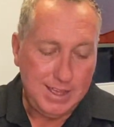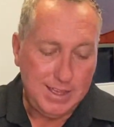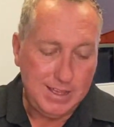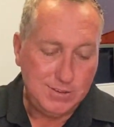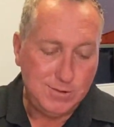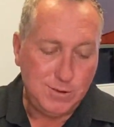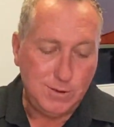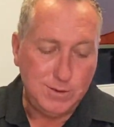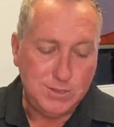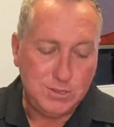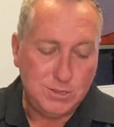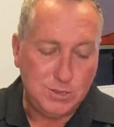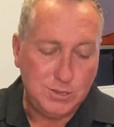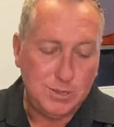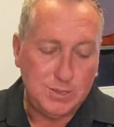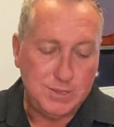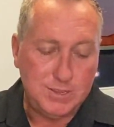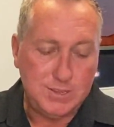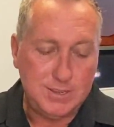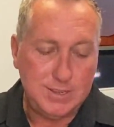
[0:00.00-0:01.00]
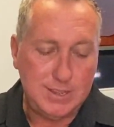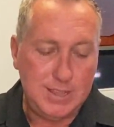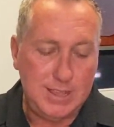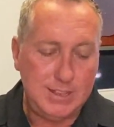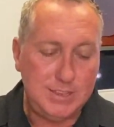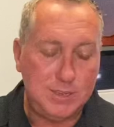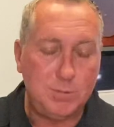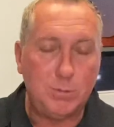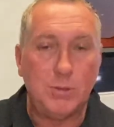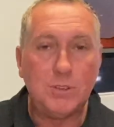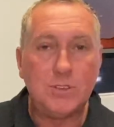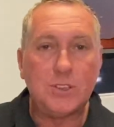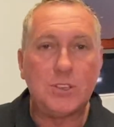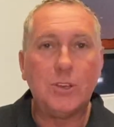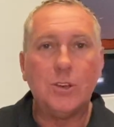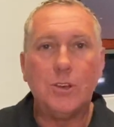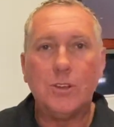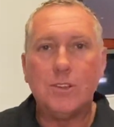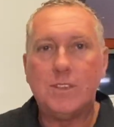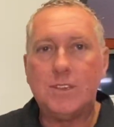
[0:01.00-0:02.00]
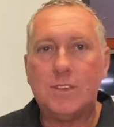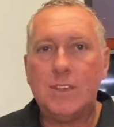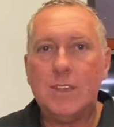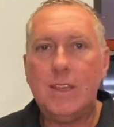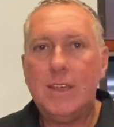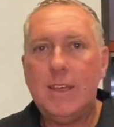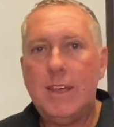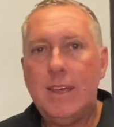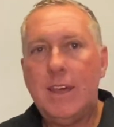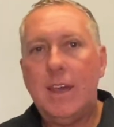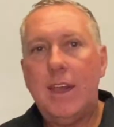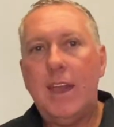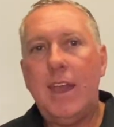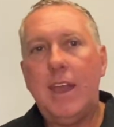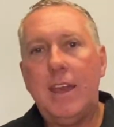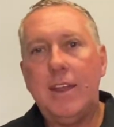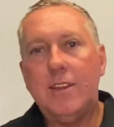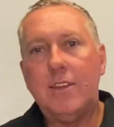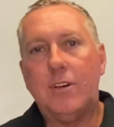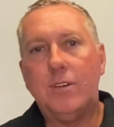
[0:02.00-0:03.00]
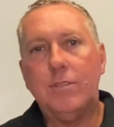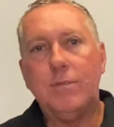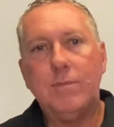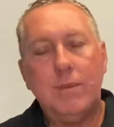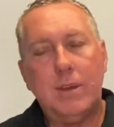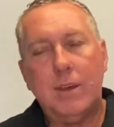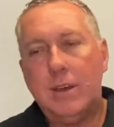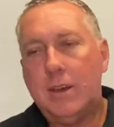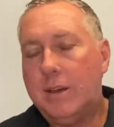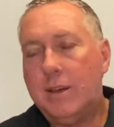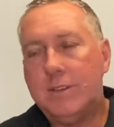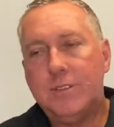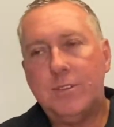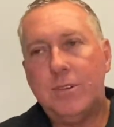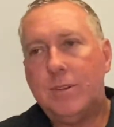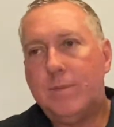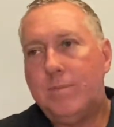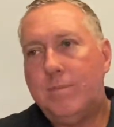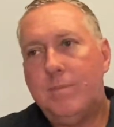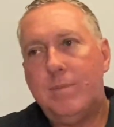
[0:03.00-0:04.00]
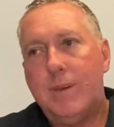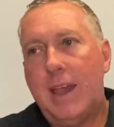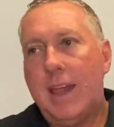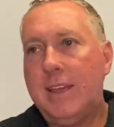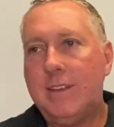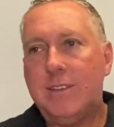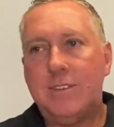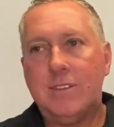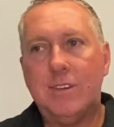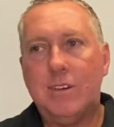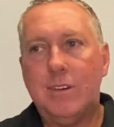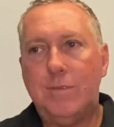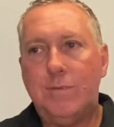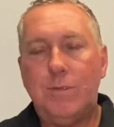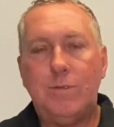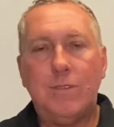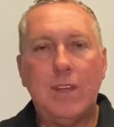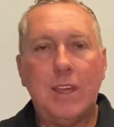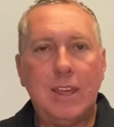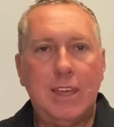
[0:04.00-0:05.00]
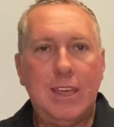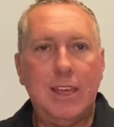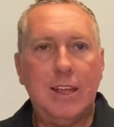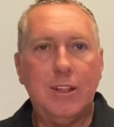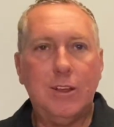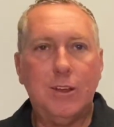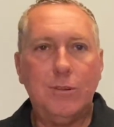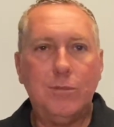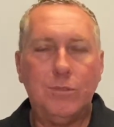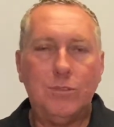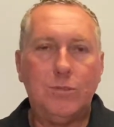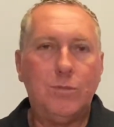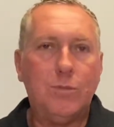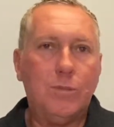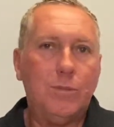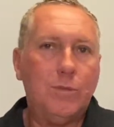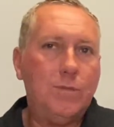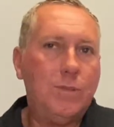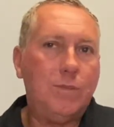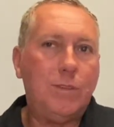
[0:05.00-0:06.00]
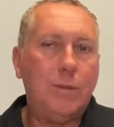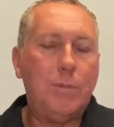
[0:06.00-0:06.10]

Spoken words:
Trolling skirts and small skirts. and on sort of 8 to 15 kilo or 50